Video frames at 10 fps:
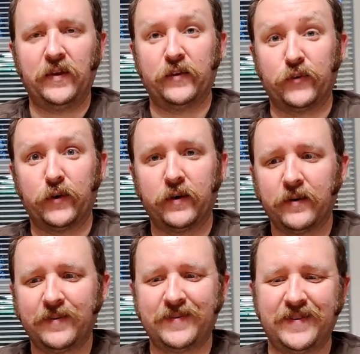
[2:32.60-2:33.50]
Yes, sir.
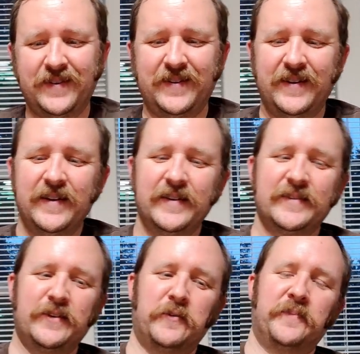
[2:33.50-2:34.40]

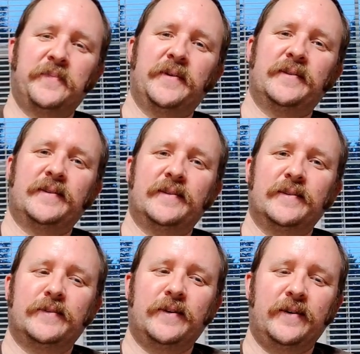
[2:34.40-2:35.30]
So, let's get
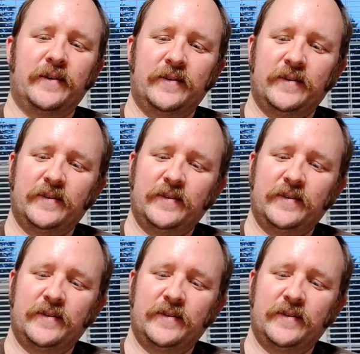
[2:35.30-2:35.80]
this started.